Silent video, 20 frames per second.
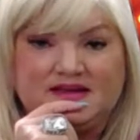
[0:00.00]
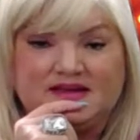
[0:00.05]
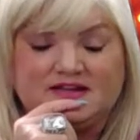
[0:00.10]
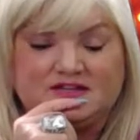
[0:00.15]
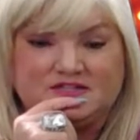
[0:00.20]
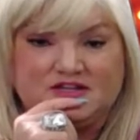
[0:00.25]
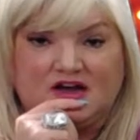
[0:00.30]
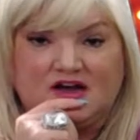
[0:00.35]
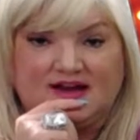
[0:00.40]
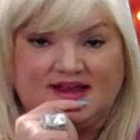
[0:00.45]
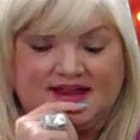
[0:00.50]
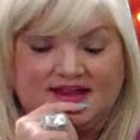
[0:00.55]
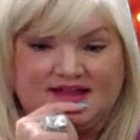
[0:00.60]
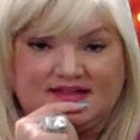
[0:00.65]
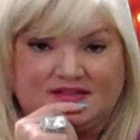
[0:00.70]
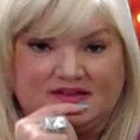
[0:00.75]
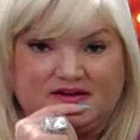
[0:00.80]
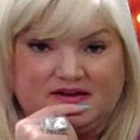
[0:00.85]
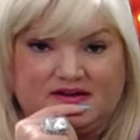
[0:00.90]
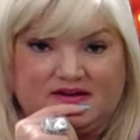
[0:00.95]
a dog
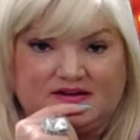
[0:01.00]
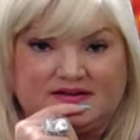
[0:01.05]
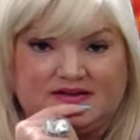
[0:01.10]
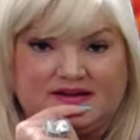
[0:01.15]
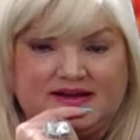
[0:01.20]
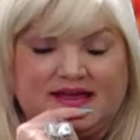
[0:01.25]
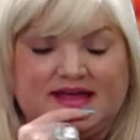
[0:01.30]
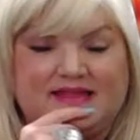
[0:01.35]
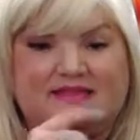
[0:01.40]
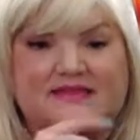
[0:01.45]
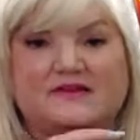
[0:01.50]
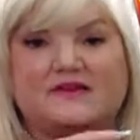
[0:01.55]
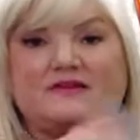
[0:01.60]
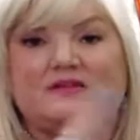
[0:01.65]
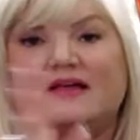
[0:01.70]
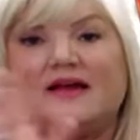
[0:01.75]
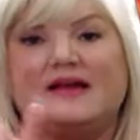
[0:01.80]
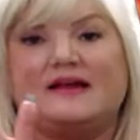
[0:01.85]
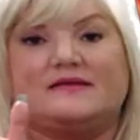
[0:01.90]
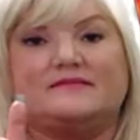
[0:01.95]
handler. And they're
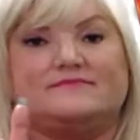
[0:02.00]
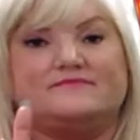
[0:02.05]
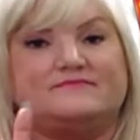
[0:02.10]
like,